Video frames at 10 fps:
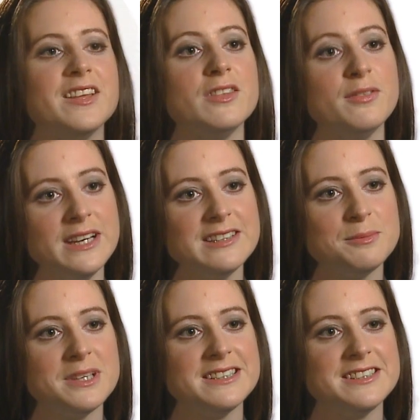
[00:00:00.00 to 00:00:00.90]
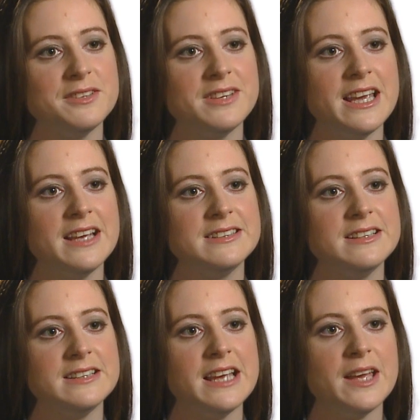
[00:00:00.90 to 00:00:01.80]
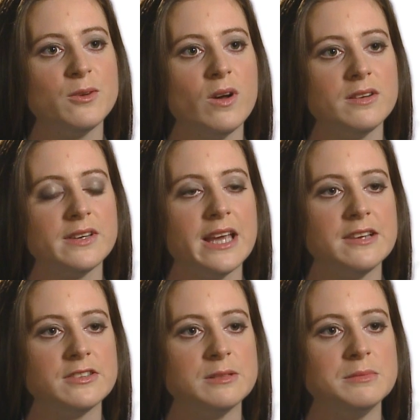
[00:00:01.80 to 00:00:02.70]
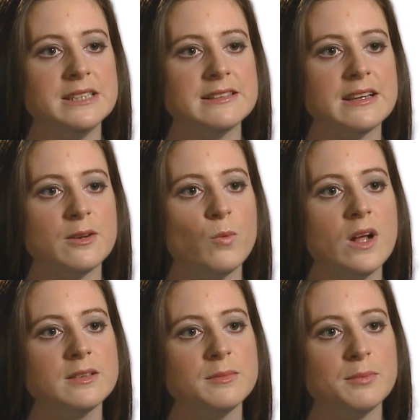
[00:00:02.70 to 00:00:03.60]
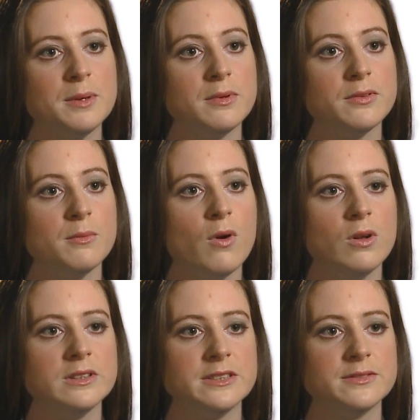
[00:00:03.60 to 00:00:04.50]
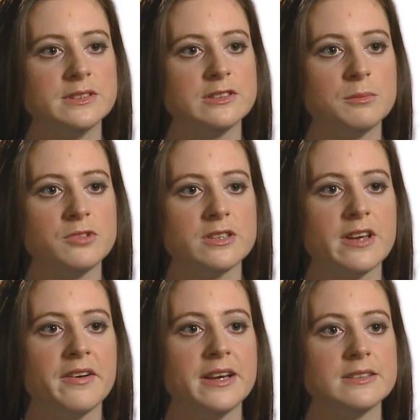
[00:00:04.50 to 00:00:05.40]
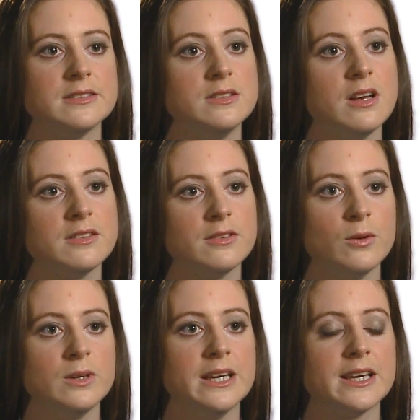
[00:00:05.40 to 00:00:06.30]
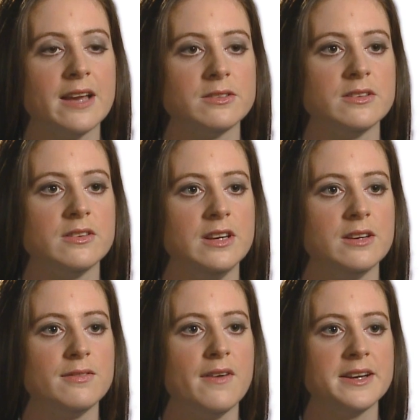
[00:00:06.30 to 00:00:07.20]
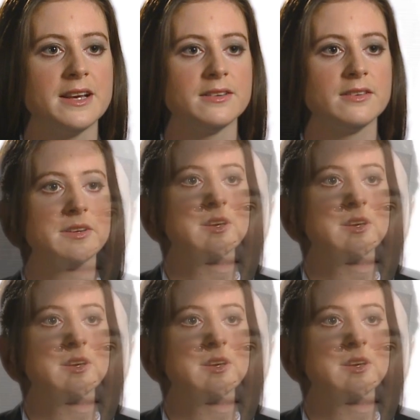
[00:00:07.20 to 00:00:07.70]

The flexibility of the ACCA qualification means that it welcomes people from all different subject areas, not solely accountancy and finance.